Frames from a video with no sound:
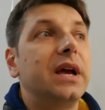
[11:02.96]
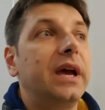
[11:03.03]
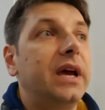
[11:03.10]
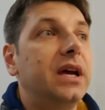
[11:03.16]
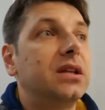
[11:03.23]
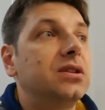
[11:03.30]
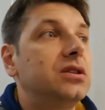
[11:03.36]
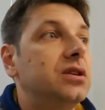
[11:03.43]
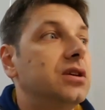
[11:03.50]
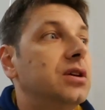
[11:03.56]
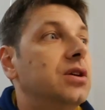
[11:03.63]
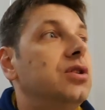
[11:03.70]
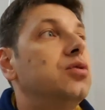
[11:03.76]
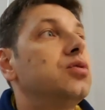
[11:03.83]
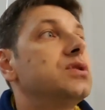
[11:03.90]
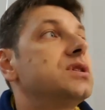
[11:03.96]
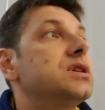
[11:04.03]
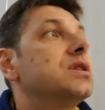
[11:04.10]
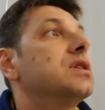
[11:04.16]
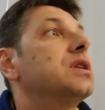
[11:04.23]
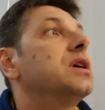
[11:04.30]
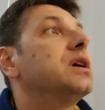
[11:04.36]
and uh,
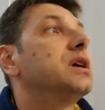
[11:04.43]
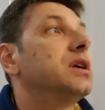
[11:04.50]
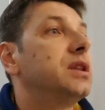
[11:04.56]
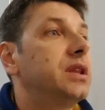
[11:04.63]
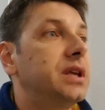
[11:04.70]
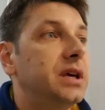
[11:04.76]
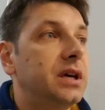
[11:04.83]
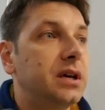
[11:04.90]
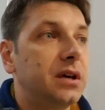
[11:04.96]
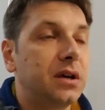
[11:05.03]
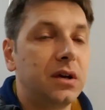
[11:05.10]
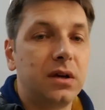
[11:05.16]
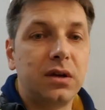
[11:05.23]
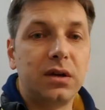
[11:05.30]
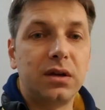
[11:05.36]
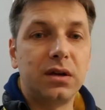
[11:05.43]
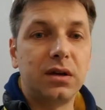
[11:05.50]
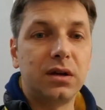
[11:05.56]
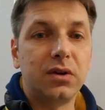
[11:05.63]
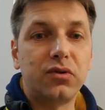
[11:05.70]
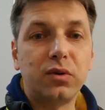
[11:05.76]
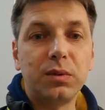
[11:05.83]
using uh, the
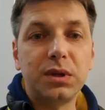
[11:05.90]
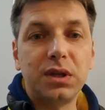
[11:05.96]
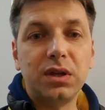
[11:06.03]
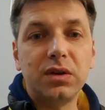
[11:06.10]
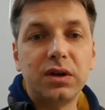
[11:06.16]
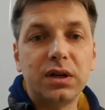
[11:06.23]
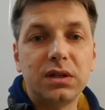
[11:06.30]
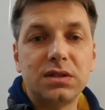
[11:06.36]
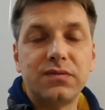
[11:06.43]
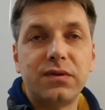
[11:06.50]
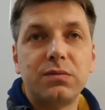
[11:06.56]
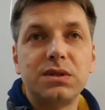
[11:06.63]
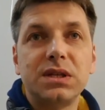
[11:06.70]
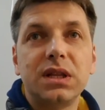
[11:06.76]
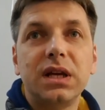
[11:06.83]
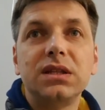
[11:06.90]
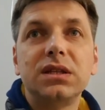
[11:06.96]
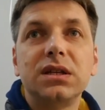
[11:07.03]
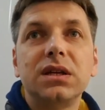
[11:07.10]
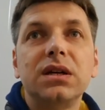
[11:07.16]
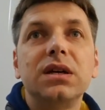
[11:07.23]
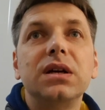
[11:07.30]
uh, raw materials from
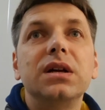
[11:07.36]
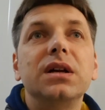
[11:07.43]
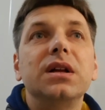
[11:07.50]
Zeelandia